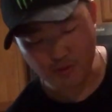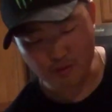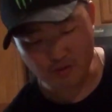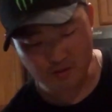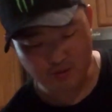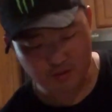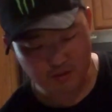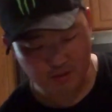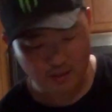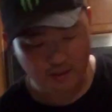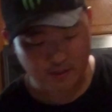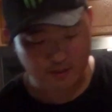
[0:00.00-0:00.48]
you're
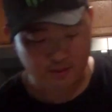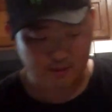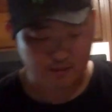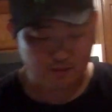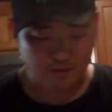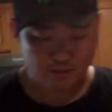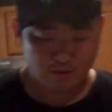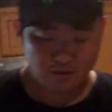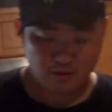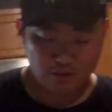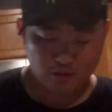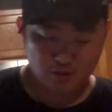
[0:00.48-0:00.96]
done,
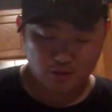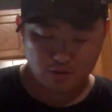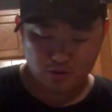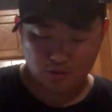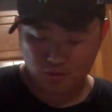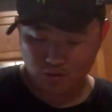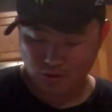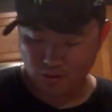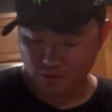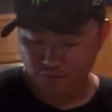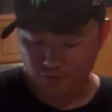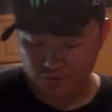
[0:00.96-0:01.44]

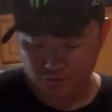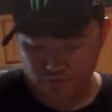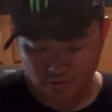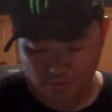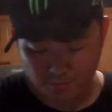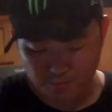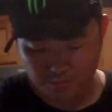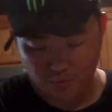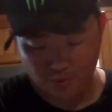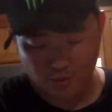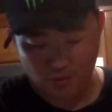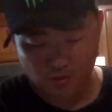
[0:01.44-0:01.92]
you have some
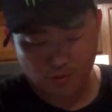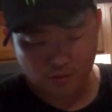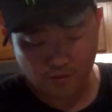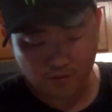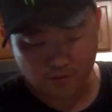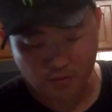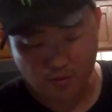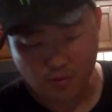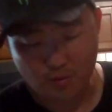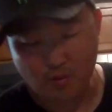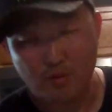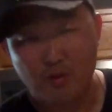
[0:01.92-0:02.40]

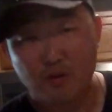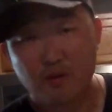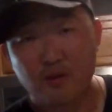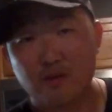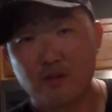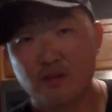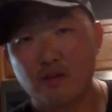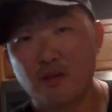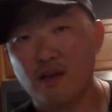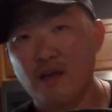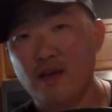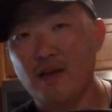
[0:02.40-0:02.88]
beautiful
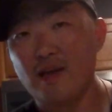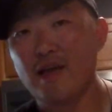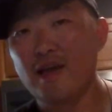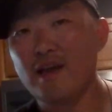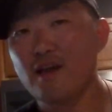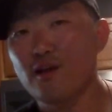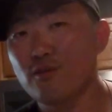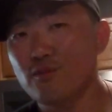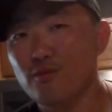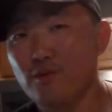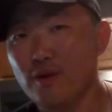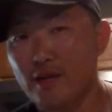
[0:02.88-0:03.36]

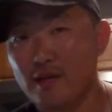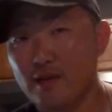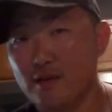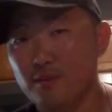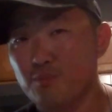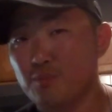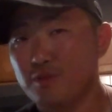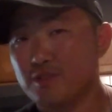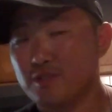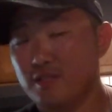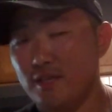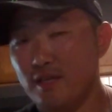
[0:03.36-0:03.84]
aerated
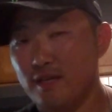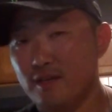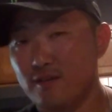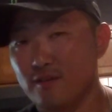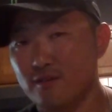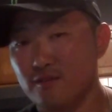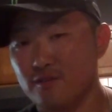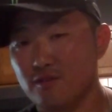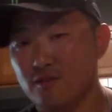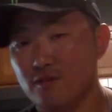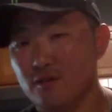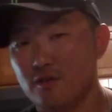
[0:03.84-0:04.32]

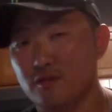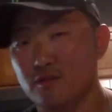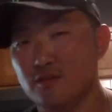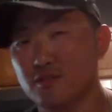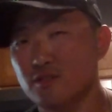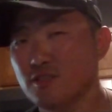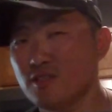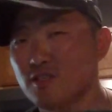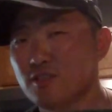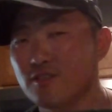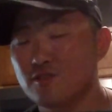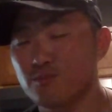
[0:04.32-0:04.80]
potatoes.
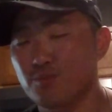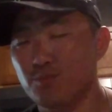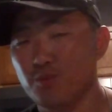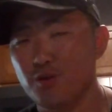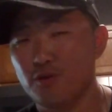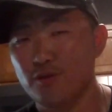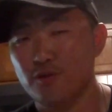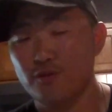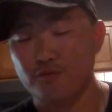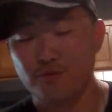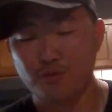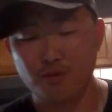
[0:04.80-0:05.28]
Just
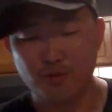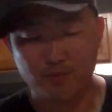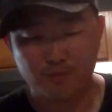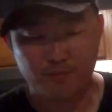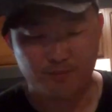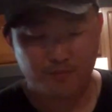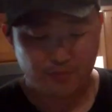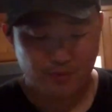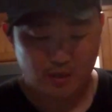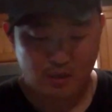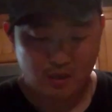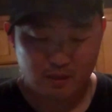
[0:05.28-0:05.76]
beautiful.
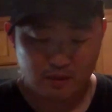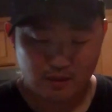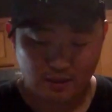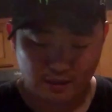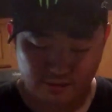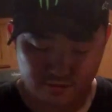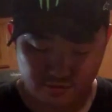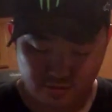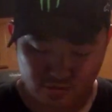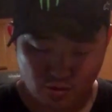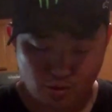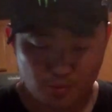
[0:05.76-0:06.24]
Like
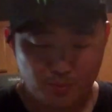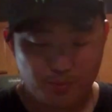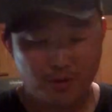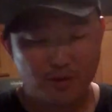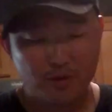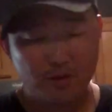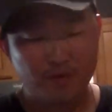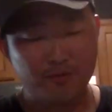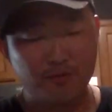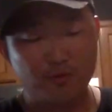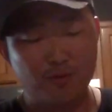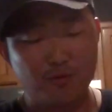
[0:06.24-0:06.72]
so
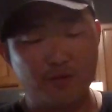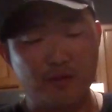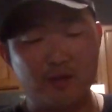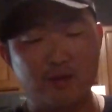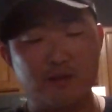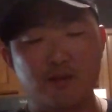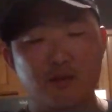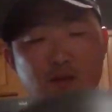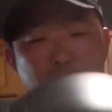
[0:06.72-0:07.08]
beautiful that